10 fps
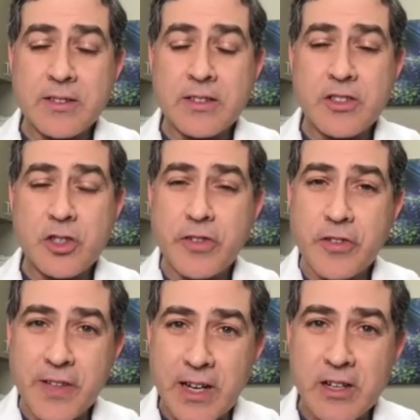
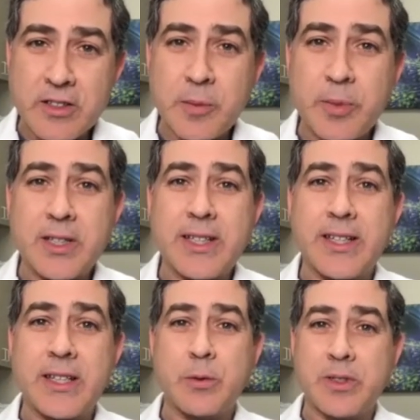conservative care
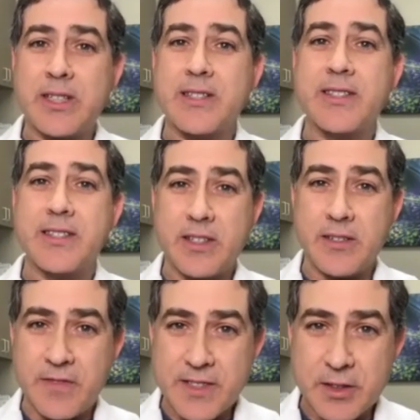typically will consist of
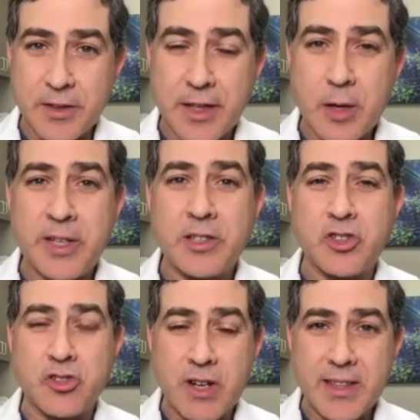physical therapy to
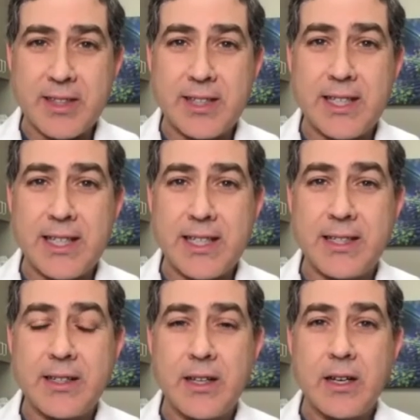strengthen the knee,